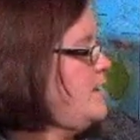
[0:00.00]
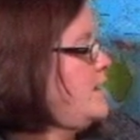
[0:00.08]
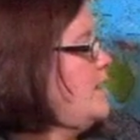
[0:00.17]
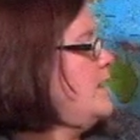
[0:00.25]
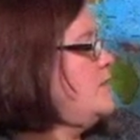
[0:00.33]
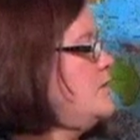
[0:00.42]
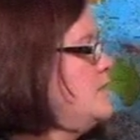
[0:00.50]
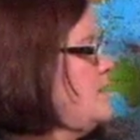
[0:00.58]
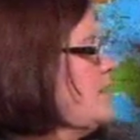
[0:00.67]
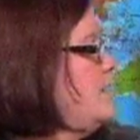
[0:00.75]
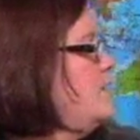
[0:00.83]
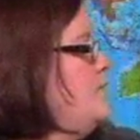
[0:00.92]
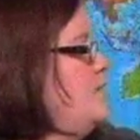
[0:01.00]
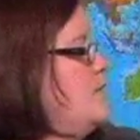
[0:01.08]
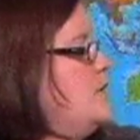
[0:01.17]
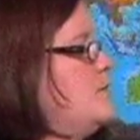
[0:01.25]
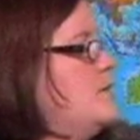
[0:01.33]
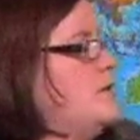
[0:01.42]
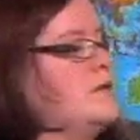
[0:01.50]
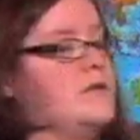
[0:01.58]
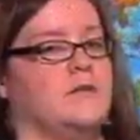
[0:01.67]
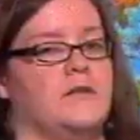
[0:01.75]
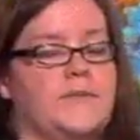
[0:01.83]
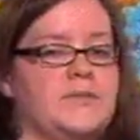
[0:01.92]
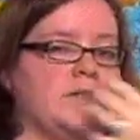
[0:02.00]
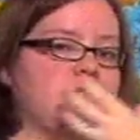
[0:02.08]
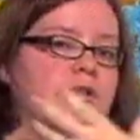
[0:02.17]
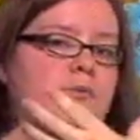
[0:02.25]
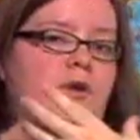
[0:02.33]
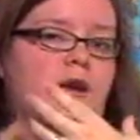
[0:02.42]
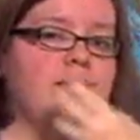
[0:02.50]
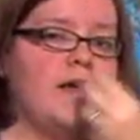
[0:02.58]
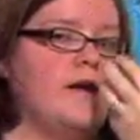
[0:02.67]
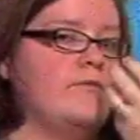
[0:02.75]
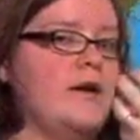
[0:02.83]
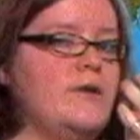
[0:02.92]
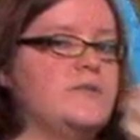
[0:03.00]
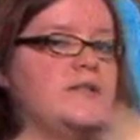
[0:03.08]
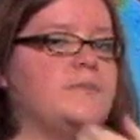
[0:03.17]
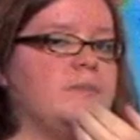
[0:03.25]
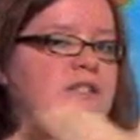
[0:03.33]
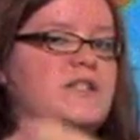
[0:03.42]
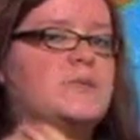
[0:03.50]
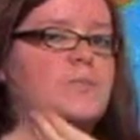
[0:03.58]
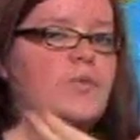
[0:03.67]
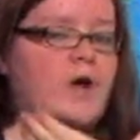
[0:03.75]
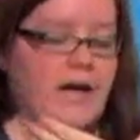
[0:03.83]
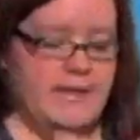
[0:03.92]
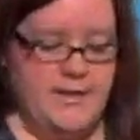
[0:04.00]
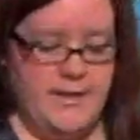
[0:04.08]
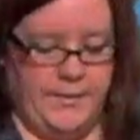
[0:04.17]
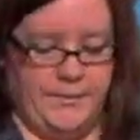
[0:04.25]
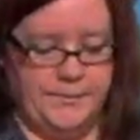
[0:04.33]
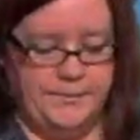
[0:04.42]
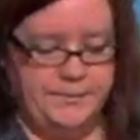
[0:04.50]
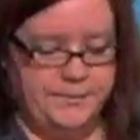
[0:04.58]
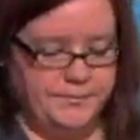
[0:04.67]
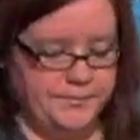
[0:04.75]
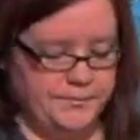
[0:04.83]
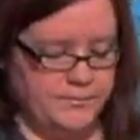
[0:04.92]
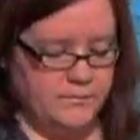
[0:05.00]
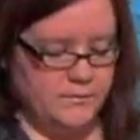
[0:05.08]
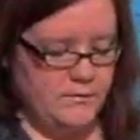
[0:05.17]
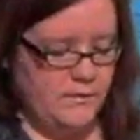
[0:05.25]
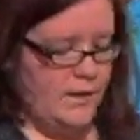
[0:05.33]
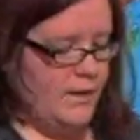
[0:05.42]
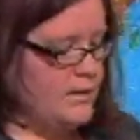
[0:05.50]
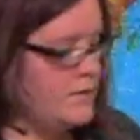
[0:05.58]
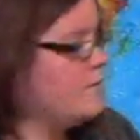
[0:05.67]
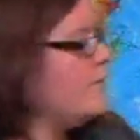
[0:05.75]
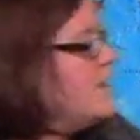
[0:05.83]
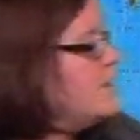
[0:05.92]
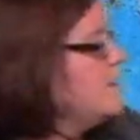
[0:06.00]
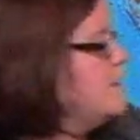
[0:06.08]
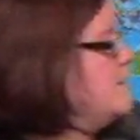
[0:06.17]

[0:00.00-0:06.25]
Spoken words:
again, just like the first one, your lips are spread, not rounded, but spread. And then finally, it